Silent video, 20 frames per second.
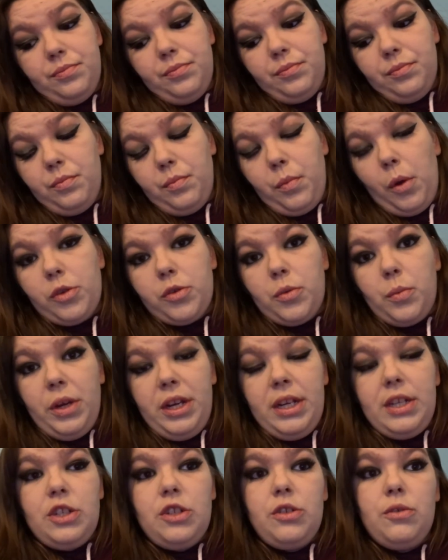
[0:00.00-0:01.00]
was a
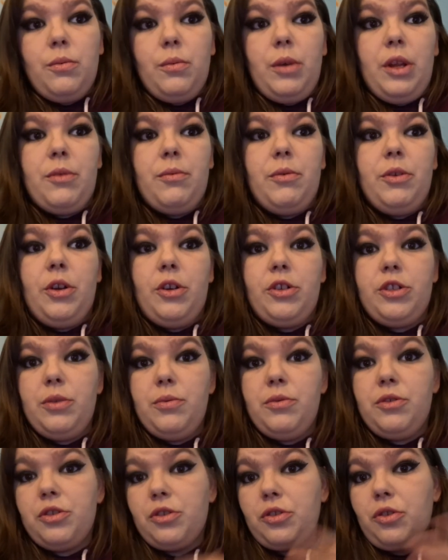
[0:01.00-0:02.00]
witch, whether or not she
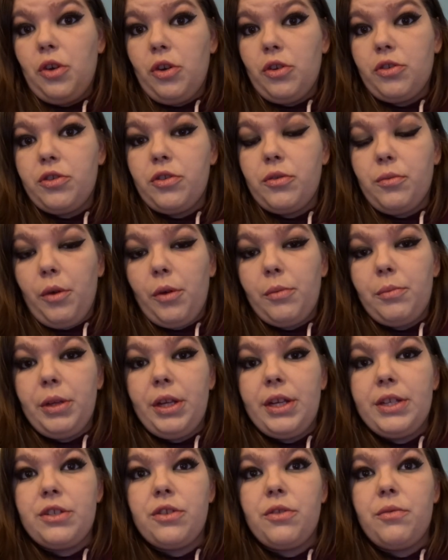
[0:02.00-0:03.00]
was just caught at the wrong
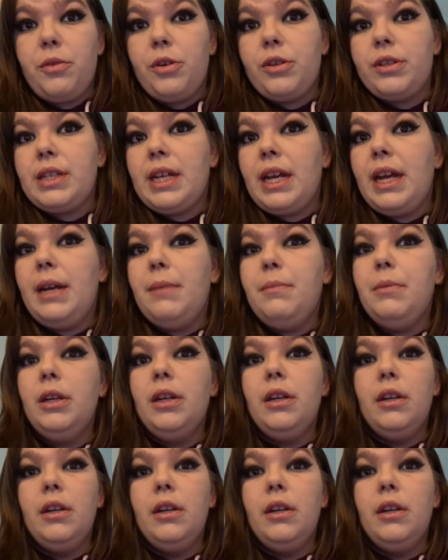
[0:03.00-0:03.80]
place at the wrong time,